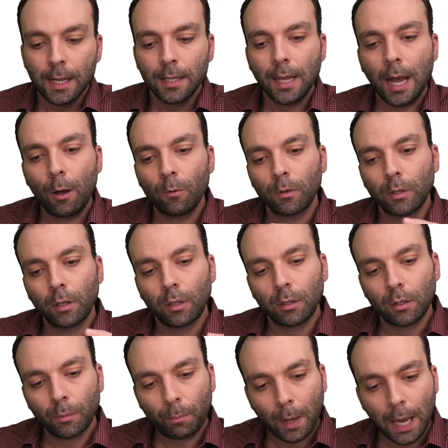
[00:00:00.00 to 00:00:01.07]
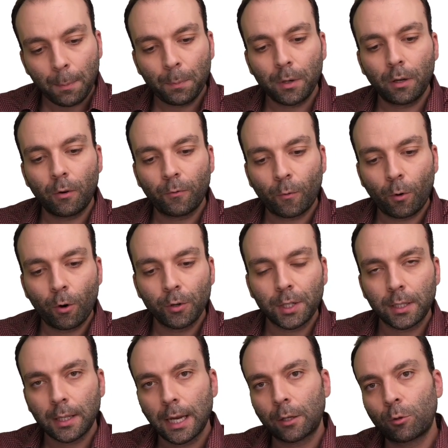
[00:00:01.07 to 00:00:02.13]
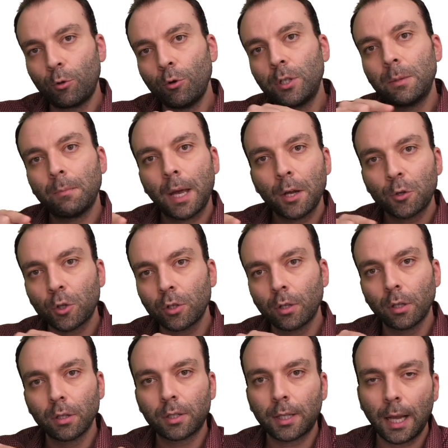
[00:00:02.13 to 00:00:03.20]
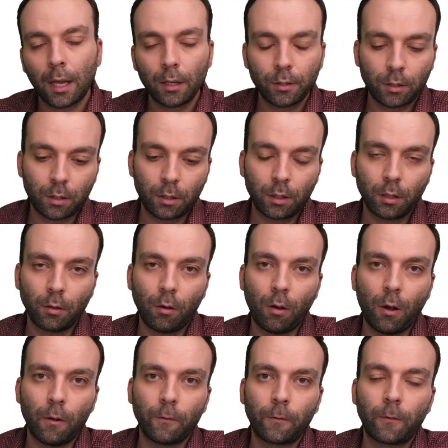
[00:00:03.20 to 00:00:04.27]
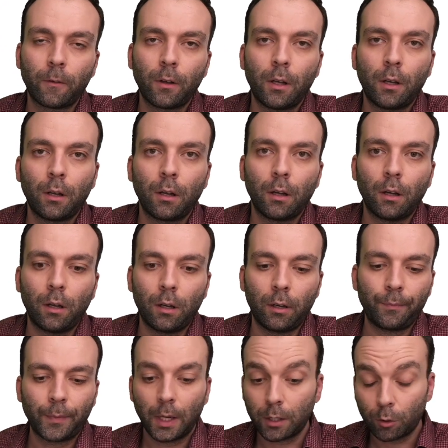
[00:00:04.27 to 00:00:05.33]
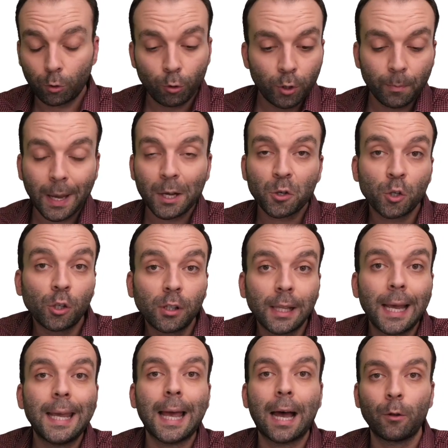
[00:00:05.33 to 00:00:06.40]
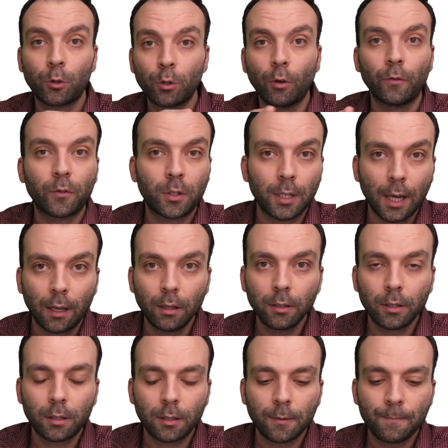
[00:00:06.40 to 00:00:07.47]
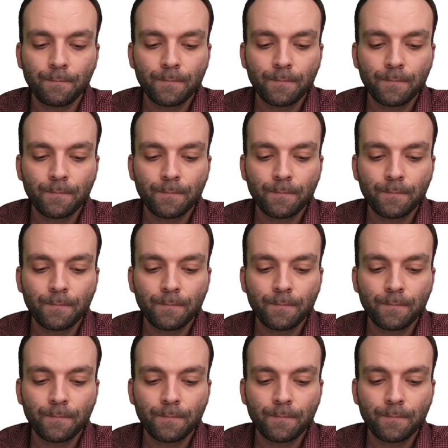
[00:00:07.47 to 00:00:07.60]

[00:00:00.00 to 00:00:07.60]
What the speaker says: Now, the paper, of course, is like two-dimensional cells of a two-dimensional layout of cells.